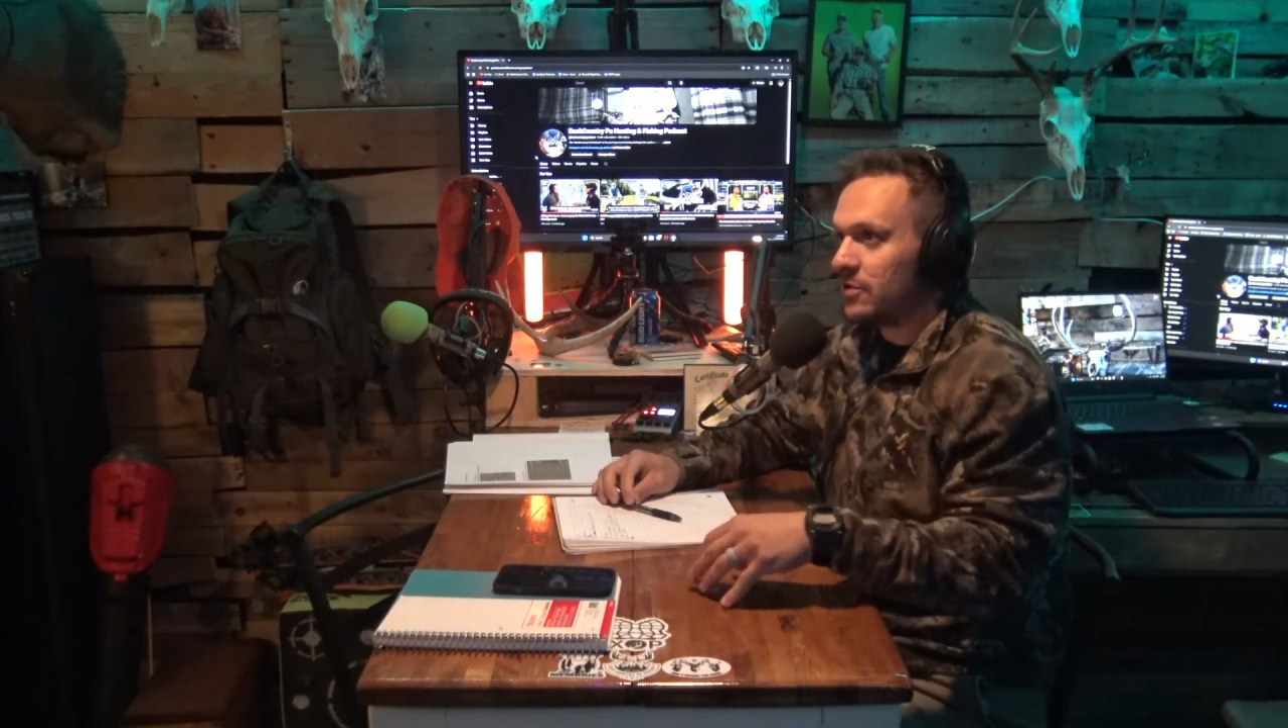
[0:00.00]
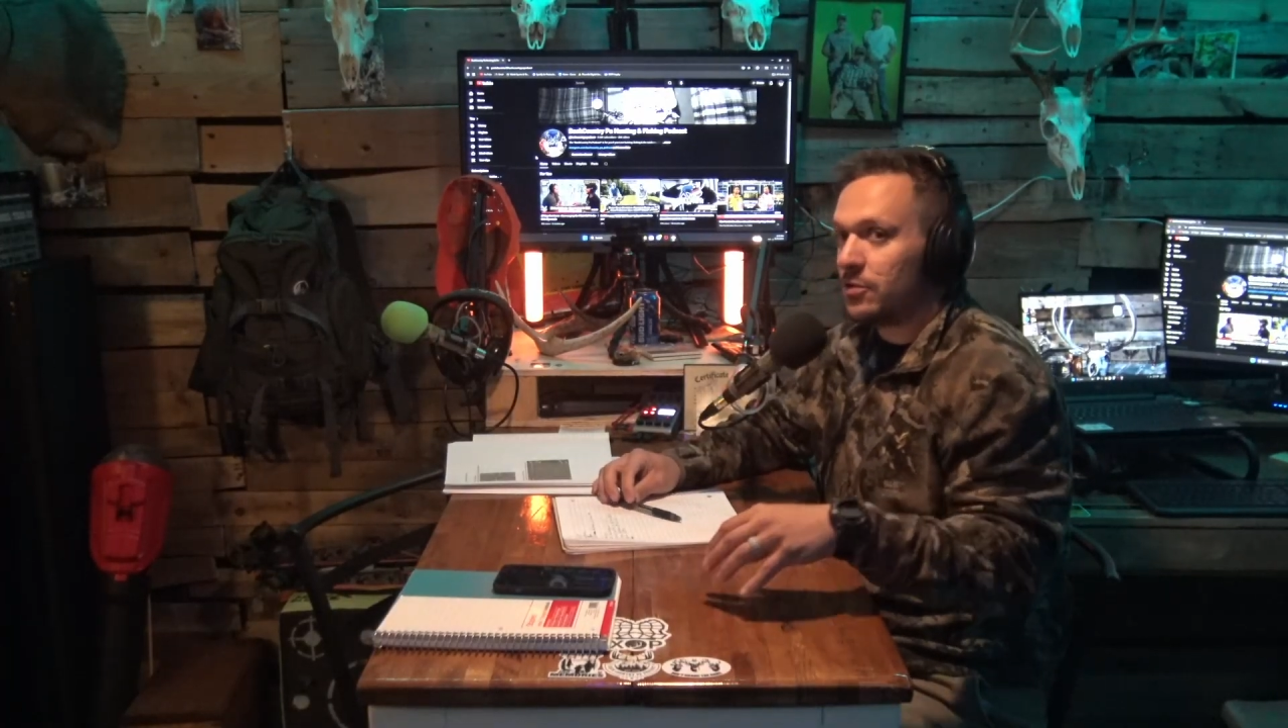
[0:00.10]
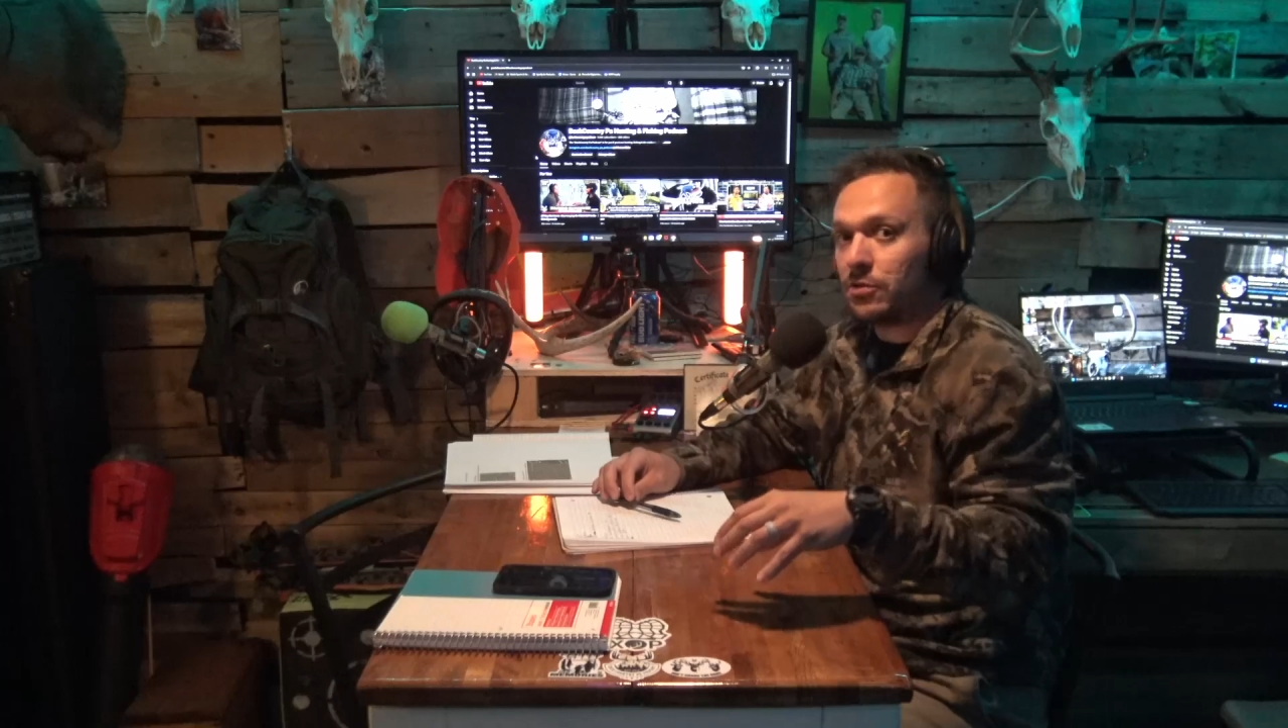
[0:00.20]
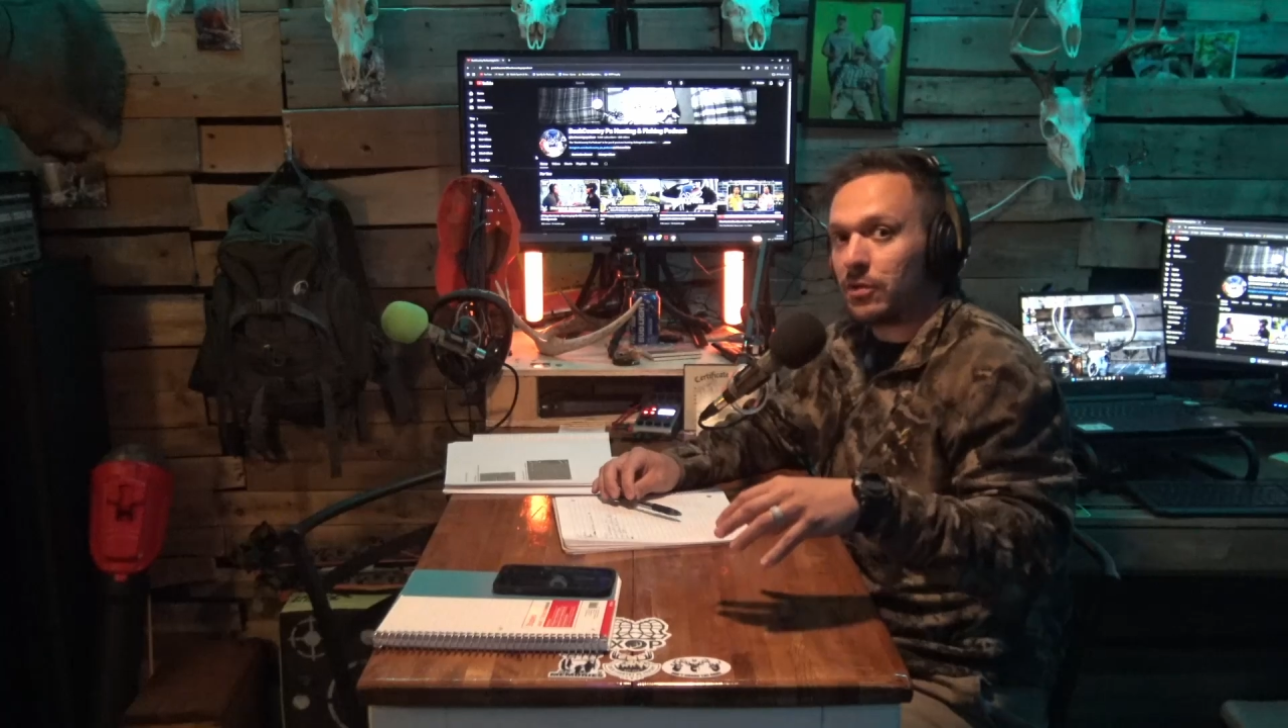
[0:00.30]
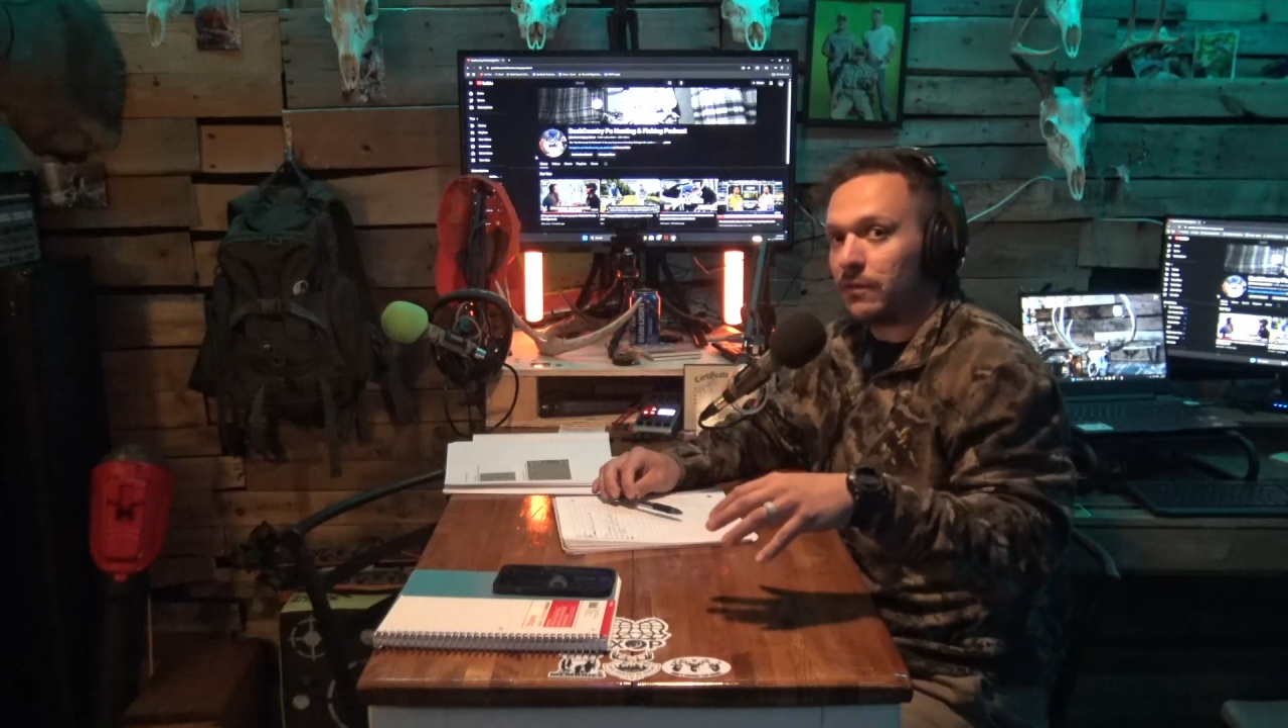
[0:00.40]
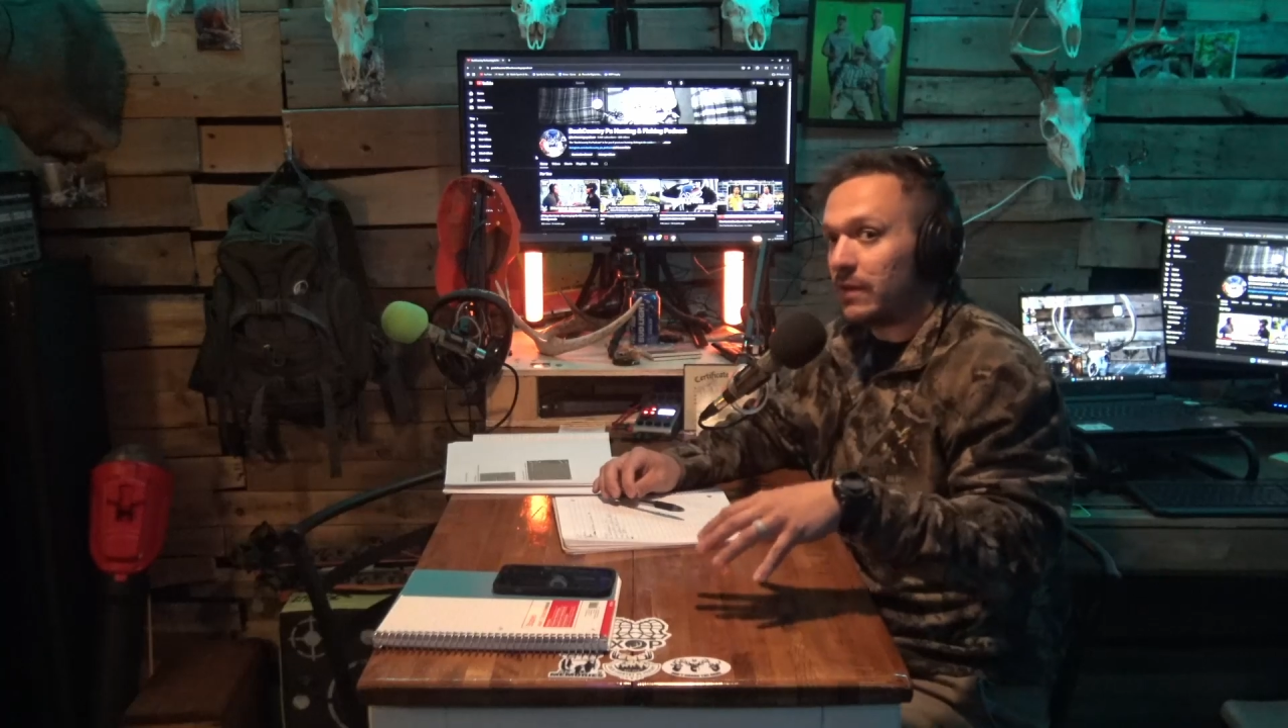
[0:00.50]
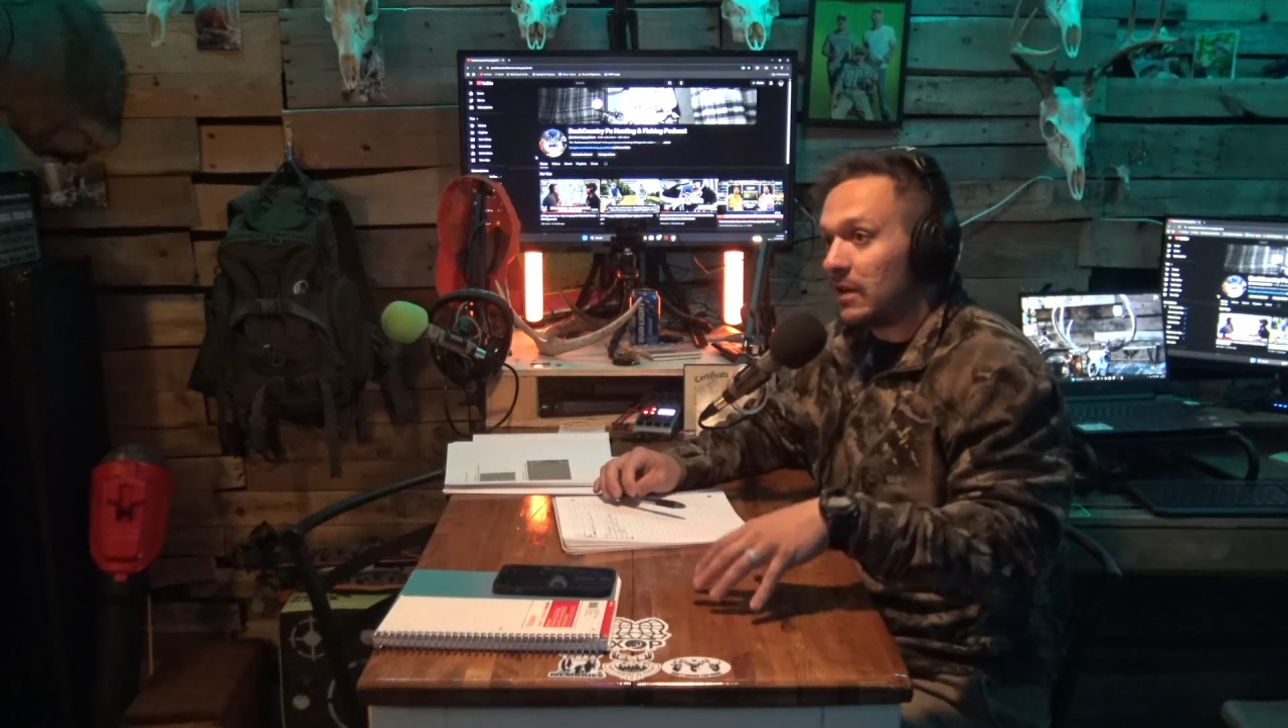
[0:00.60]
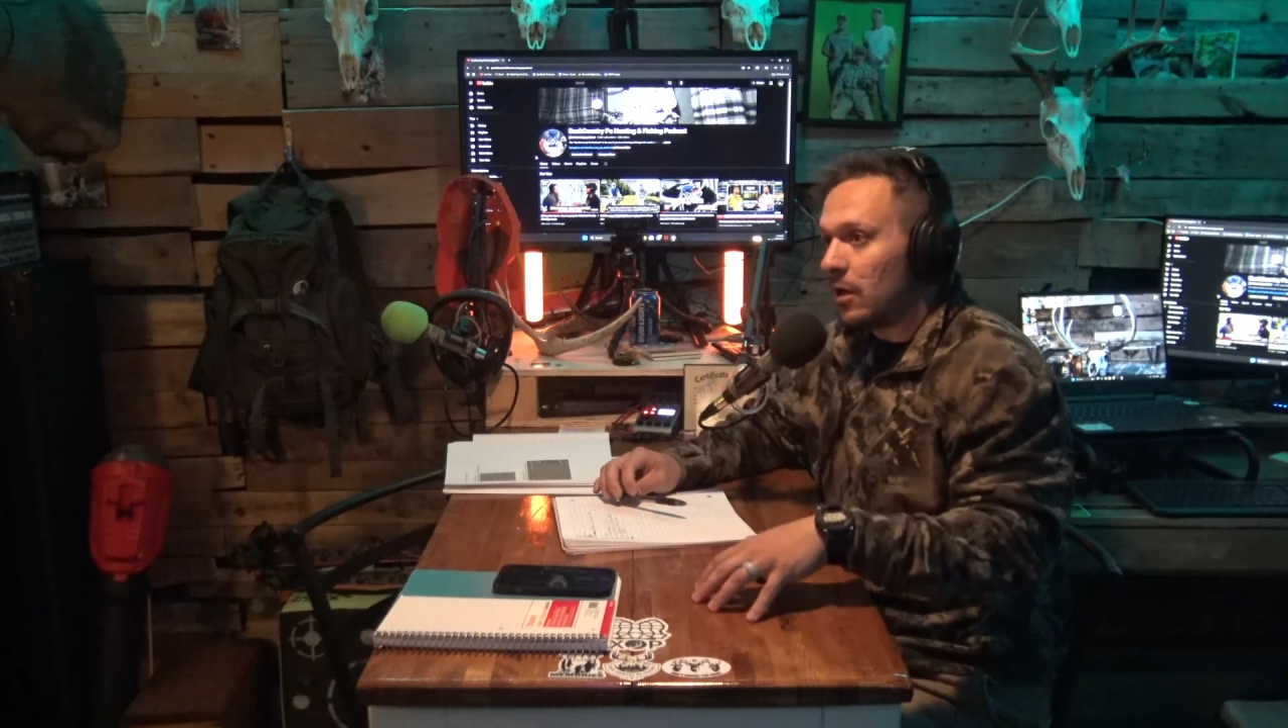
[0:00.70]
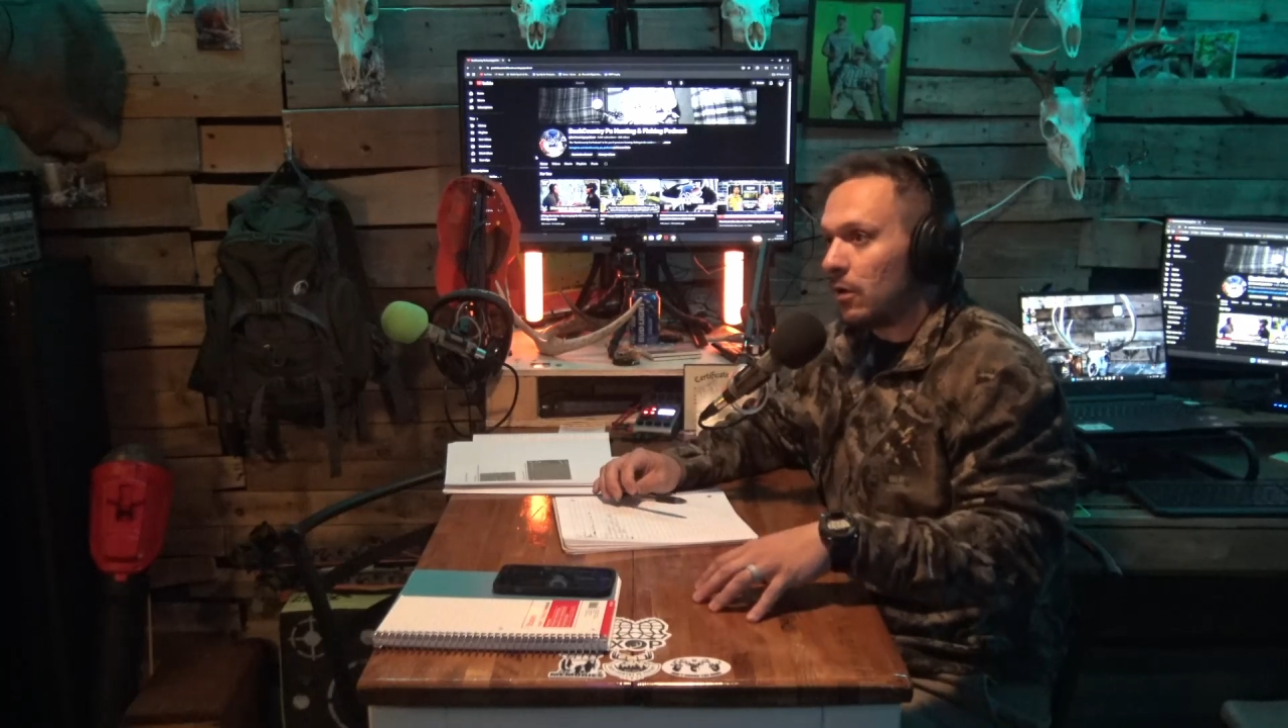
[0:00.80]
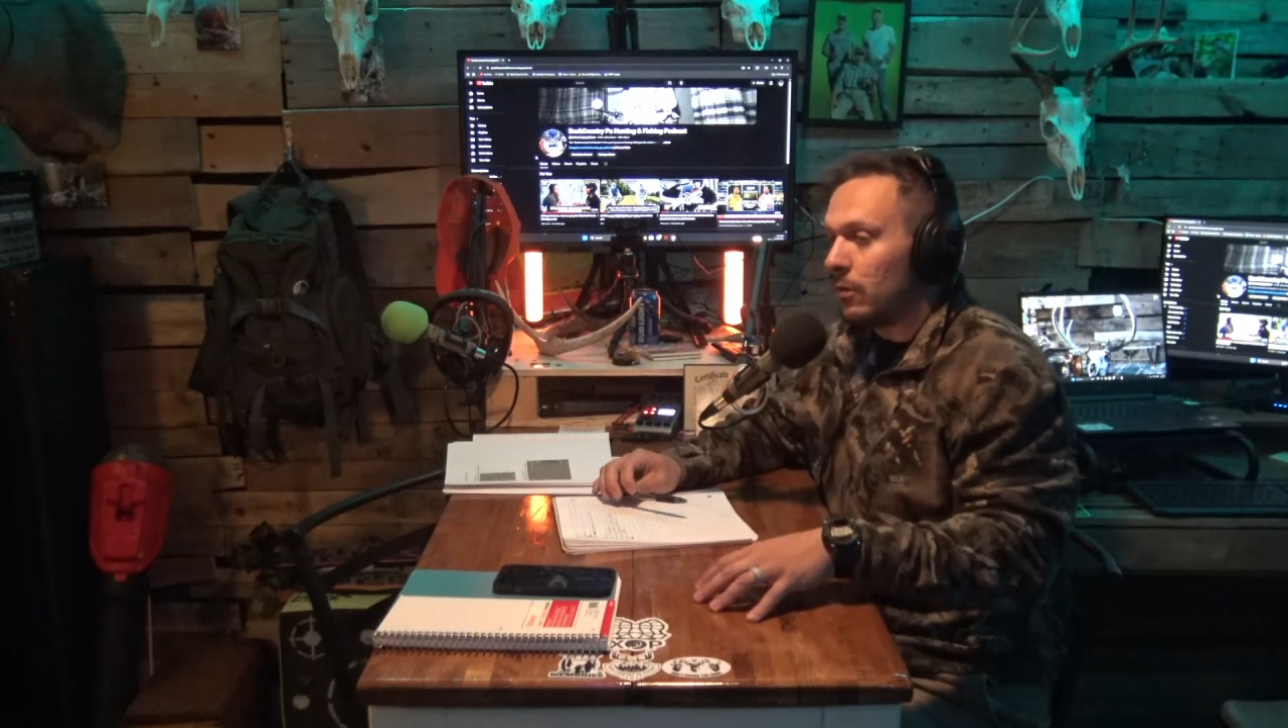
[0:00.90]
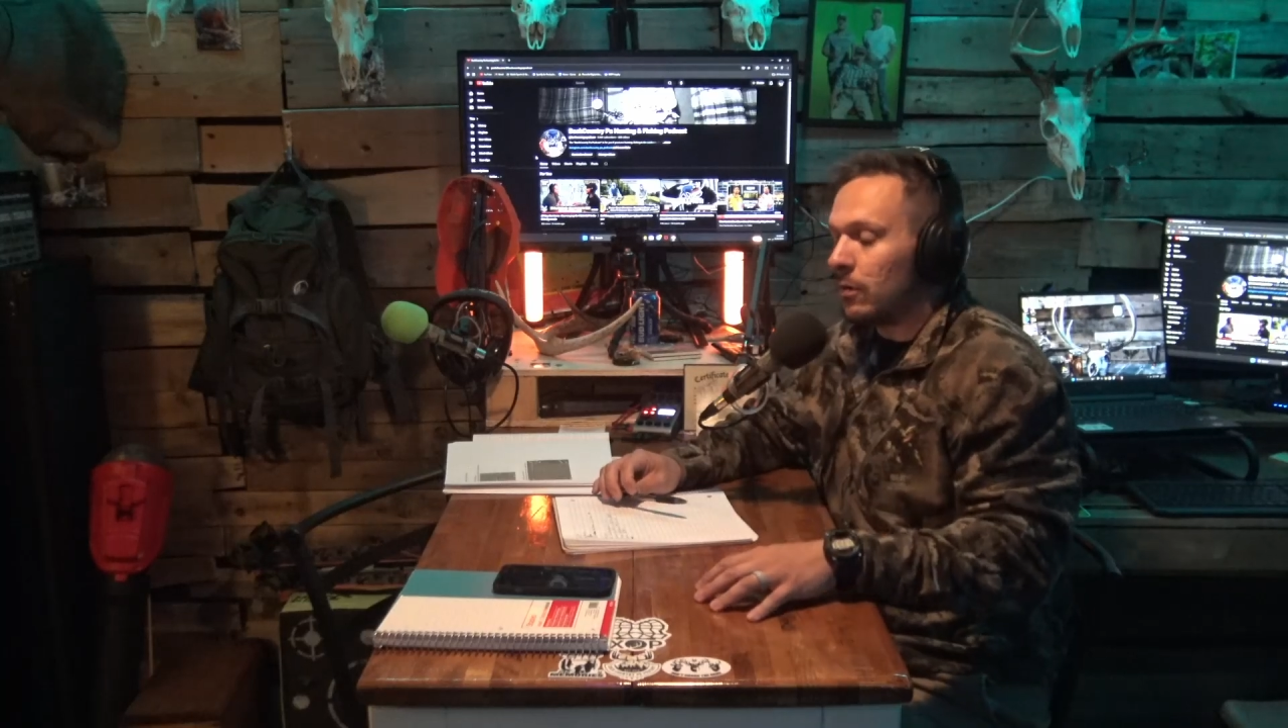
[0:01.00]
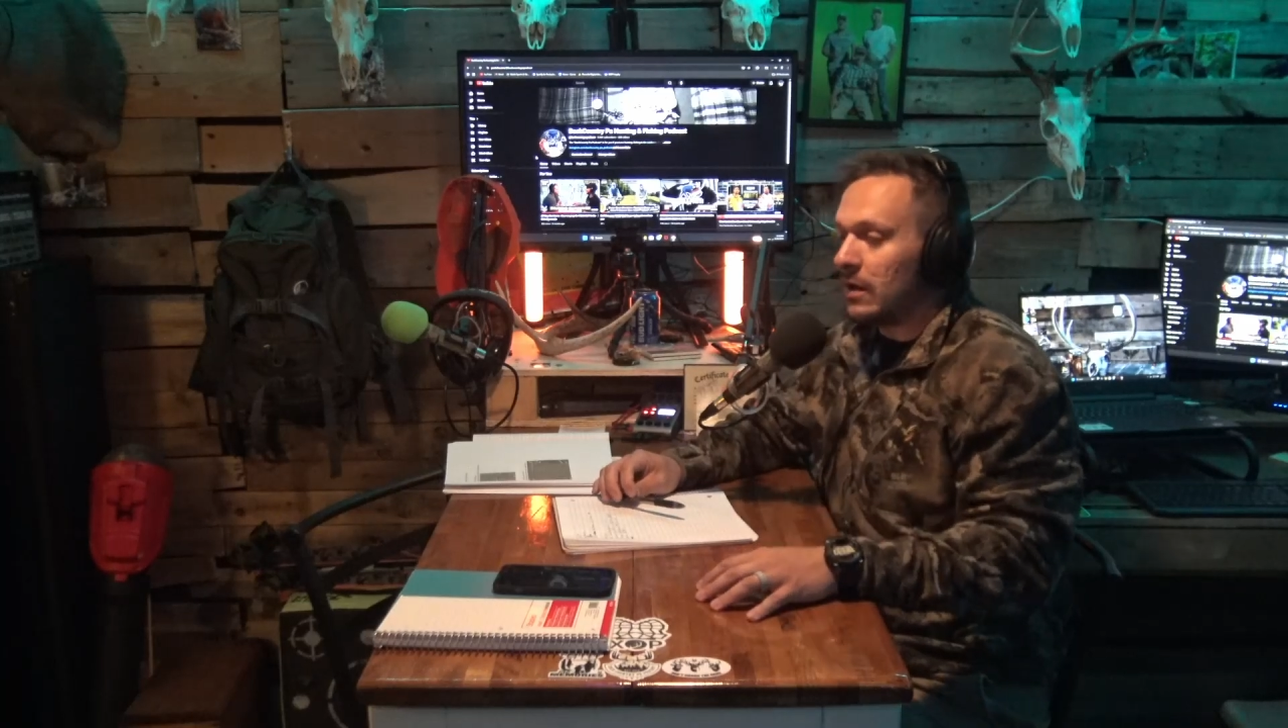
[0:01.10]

you're doing a video,